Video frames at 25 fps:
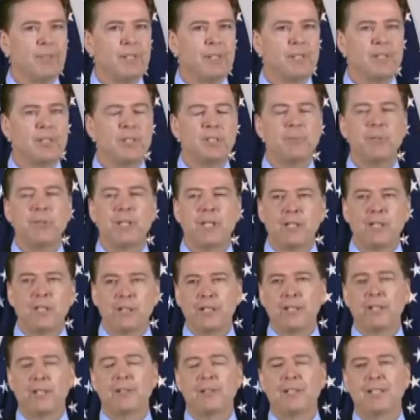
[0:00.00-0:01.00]
To be
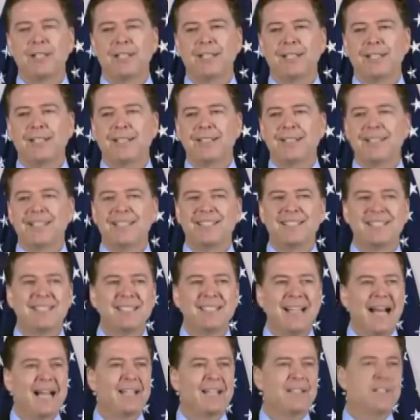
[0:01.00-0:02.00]
clear, this is
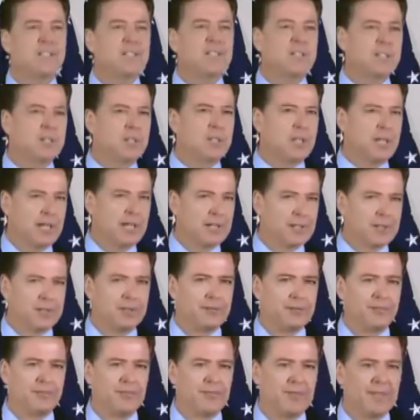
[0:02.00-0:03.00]
not to
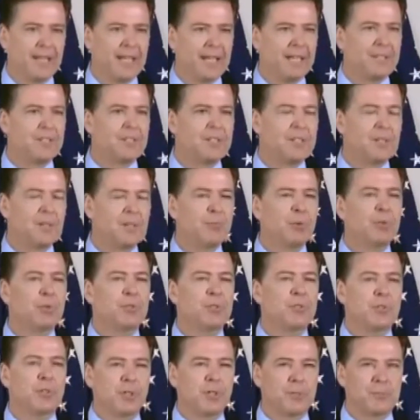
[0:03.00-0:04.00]
suggest that in similar
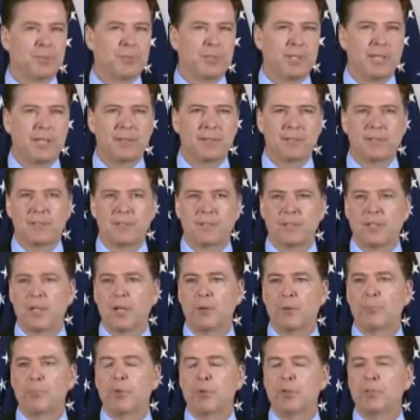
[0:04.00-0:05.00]
circumstances,
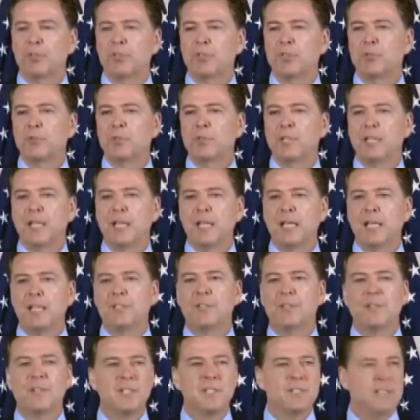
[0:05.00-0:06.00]
a person who engaged
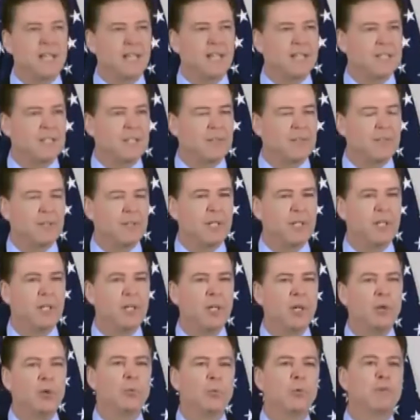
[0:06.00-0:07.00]
in this activity
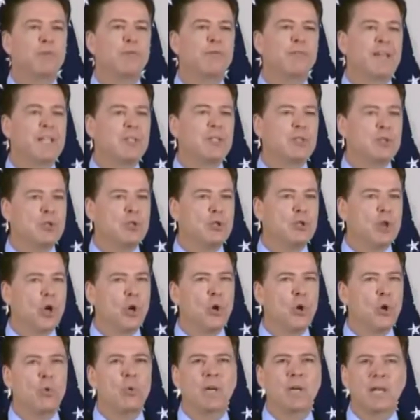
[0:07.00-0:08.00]
would face
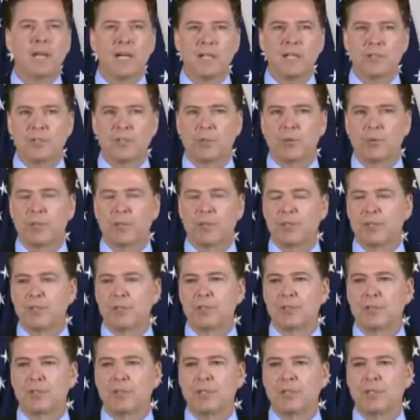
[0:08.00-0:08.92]
no consequences.